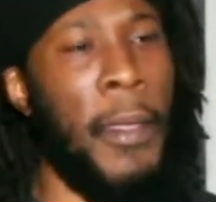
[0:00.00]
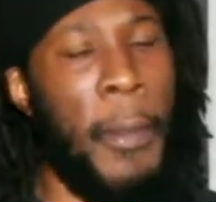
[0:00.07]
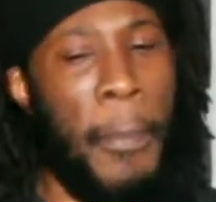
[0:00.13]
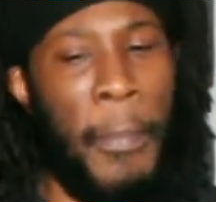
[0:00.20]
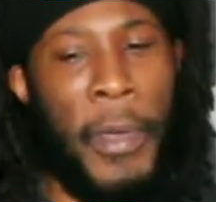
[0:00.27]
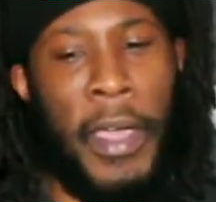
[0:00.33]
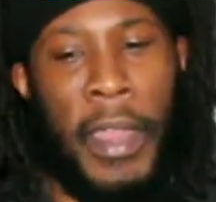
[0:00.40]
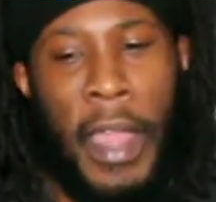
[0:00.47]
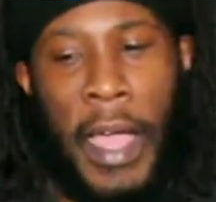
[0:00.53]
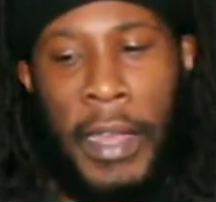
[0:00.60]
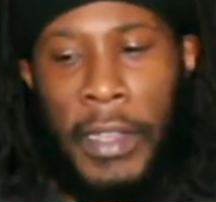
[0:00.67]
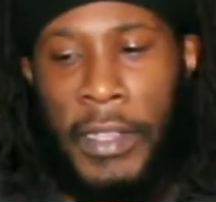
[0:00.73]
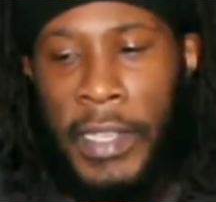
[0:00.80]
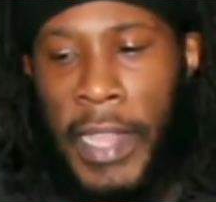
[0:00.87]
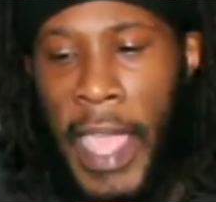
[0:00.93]
But
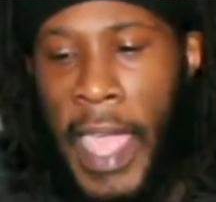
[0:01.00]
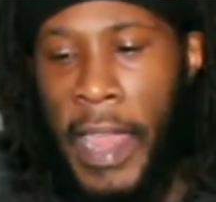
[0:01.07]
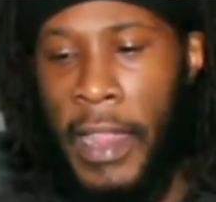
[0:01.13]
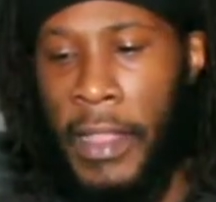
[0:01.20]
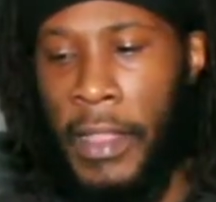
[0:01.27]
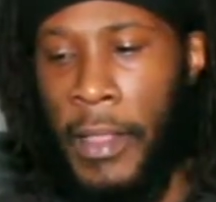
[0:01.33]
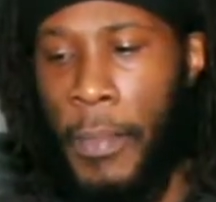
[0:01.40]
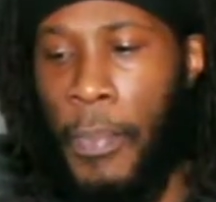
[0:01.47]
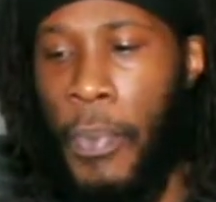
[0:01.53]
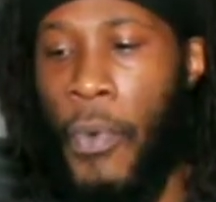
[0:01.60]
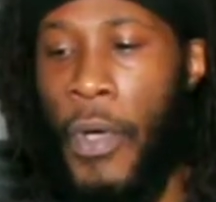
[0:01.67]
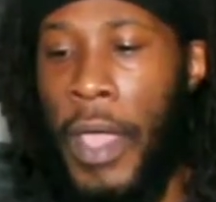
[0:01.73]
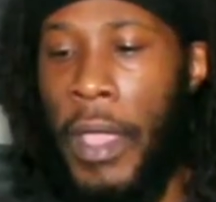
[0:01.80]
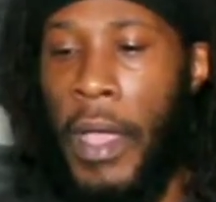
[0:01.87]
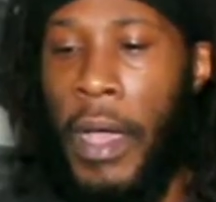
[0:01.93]
understand that the
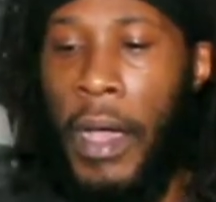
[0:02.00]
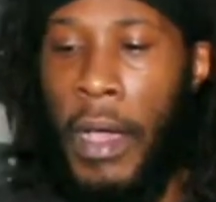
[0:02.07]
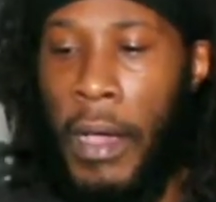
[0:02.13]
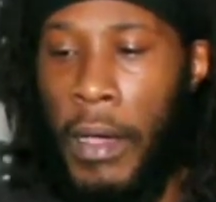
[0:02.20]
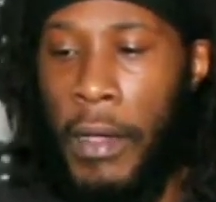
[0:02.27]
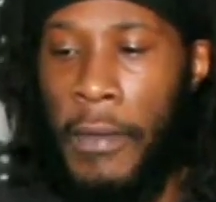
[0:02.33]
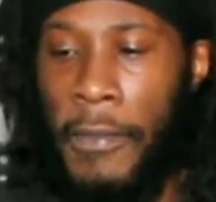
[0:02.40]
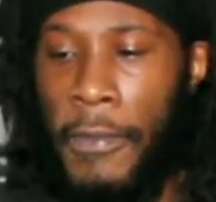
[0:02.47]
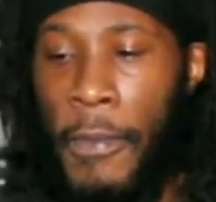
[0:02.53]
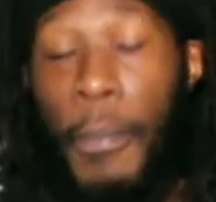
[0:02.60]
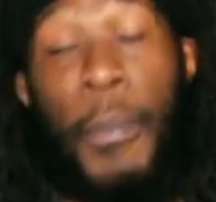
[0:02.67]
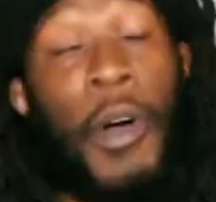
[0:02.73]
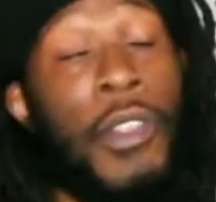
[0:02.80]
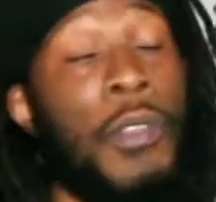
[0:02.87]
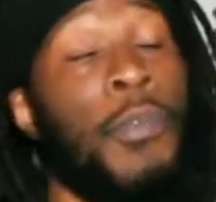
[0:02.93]
point of
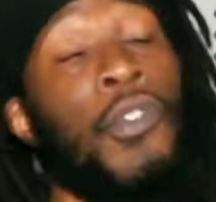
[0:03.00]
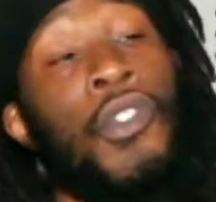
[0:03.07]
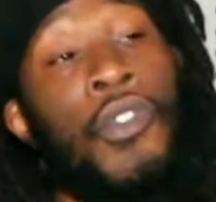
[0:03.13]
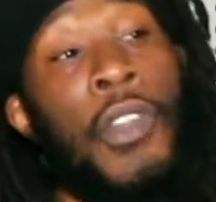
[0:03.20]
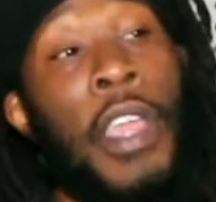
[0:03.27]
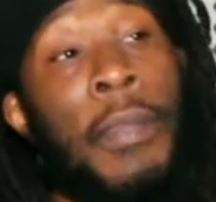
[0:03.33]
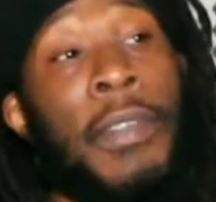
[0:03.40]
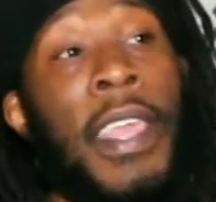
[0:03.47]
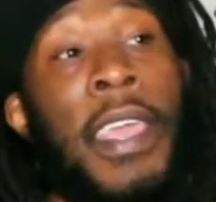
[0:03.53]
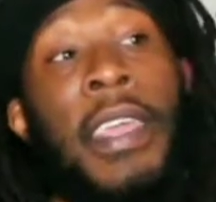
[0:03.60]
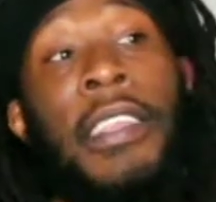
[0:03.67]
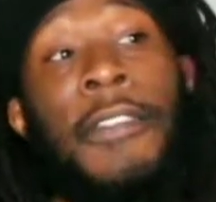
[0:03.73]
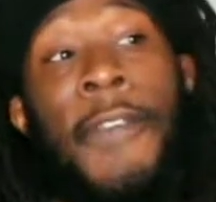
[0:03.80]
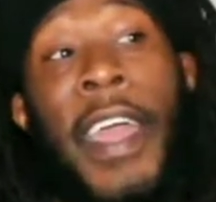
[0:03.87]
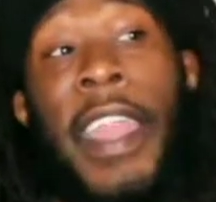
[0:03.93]
multiple streams is
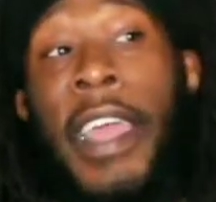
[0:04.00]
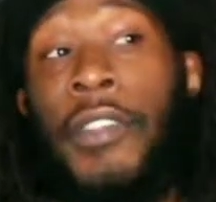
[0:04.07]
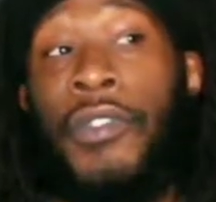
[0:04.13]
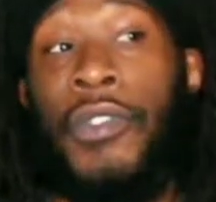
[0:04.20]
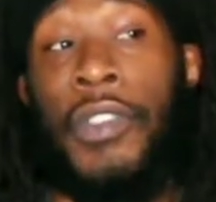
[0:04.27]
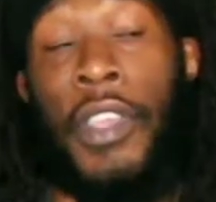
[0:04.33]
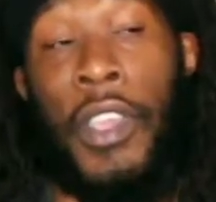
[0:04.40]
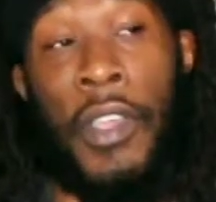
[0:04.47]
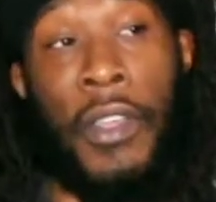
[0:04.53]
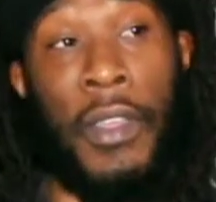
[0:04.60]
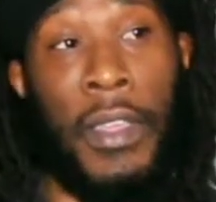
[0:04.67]
financial security.